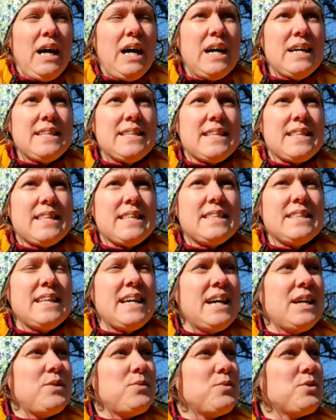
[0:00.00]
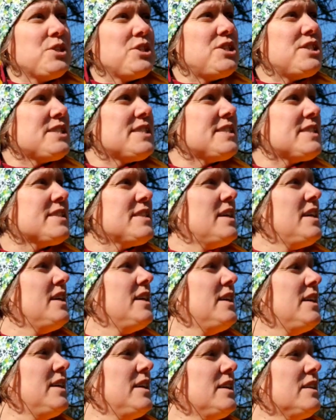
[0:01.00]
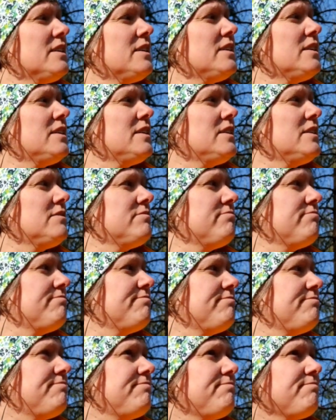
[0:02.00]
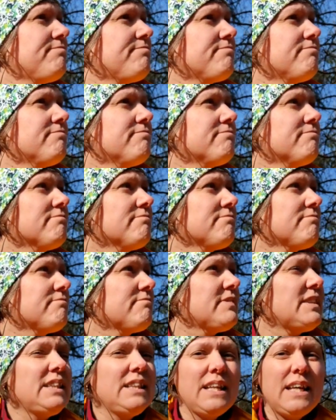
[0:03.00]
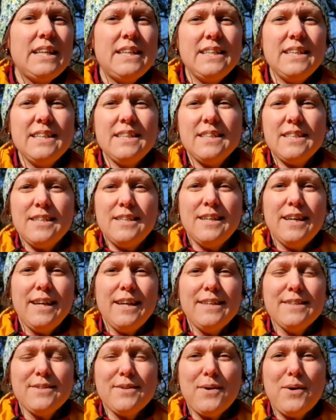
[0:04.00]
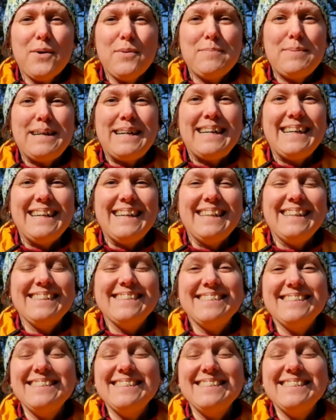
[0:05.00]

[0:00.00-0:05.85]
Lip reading: other than that, we're just um, letting the days go by.